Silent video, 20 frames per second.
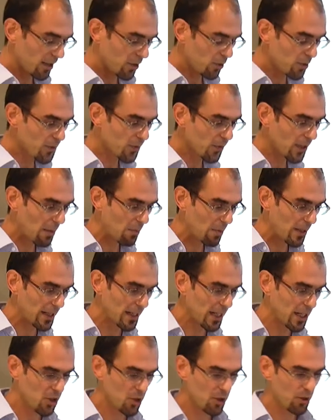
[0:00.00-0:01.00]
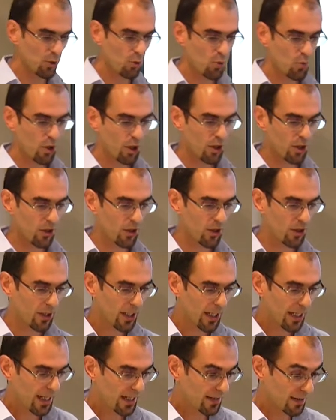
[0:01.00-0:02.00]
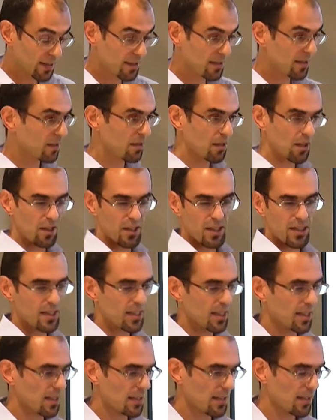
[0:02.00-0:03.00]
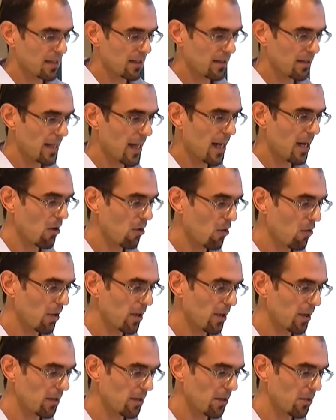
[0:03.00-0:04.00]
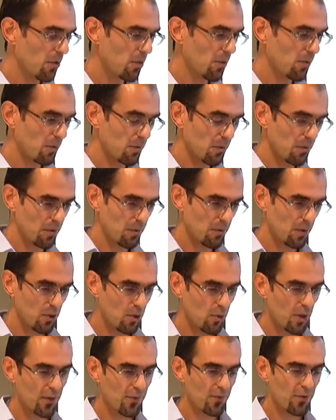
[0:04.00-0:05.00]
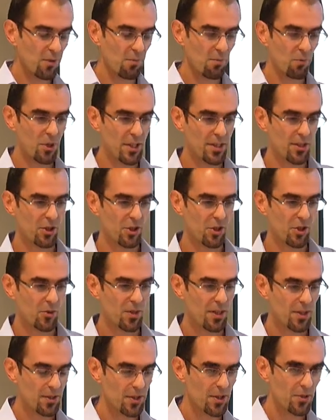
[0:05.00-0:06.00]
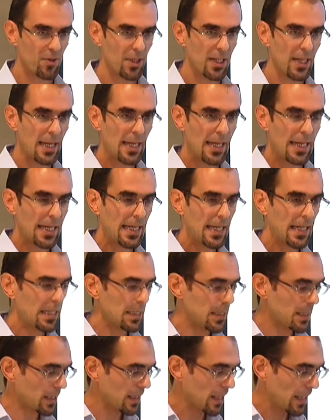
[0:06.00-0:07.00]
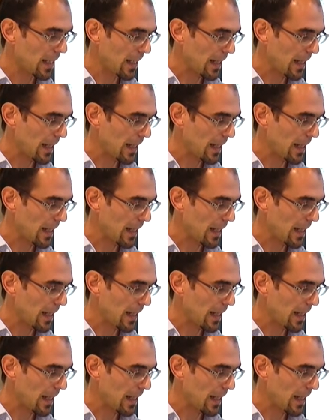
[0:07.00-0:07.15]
useful application to work on, and this is now going from research to industry, is